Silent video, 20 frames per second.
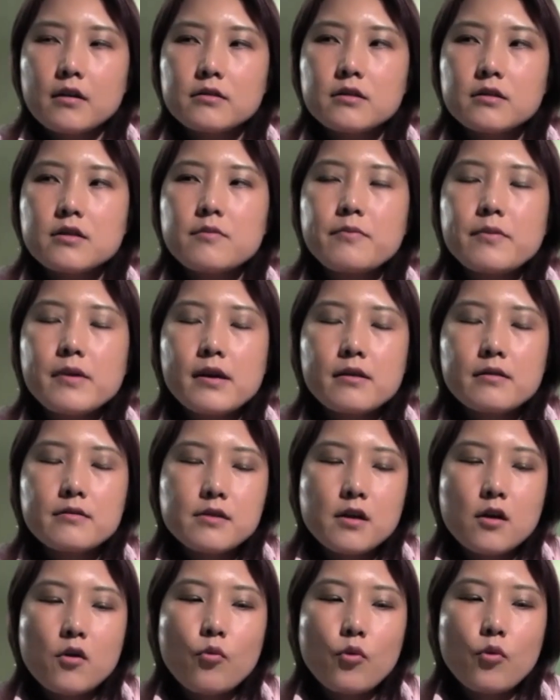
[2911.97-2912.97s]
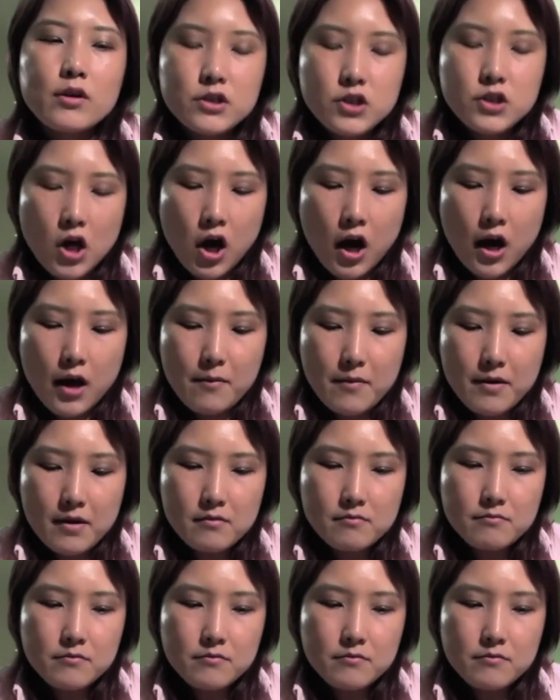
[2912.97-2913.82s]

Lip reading: depends on what timing.